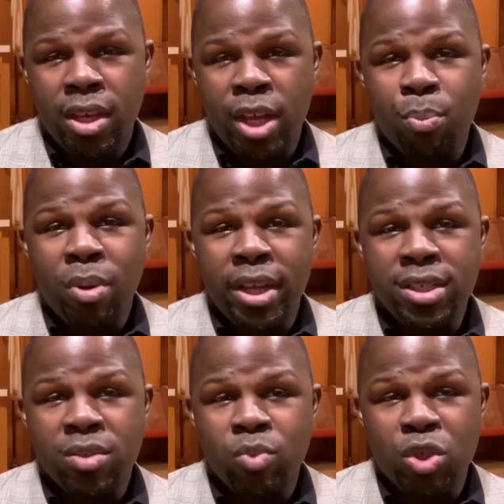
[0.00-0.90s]
in a
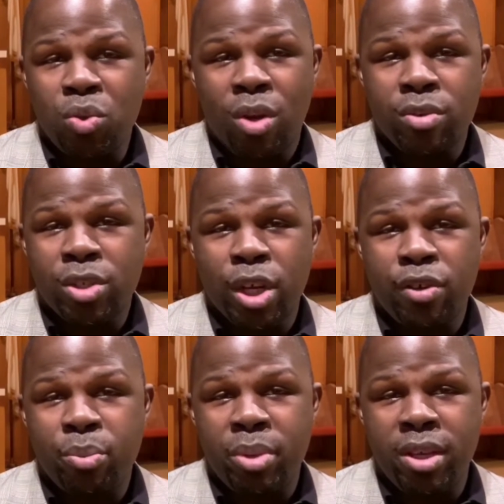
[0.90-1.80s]
place in which you don't
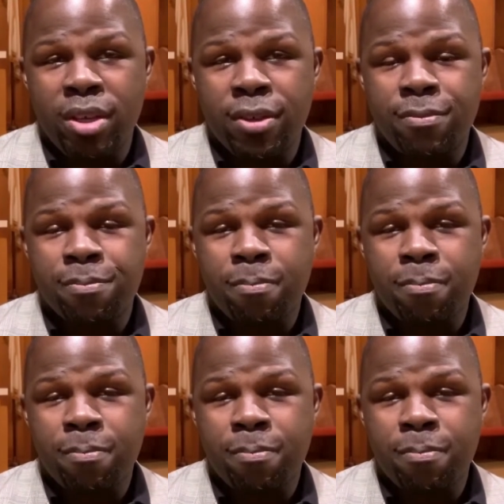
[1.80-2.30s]
deserve to be in.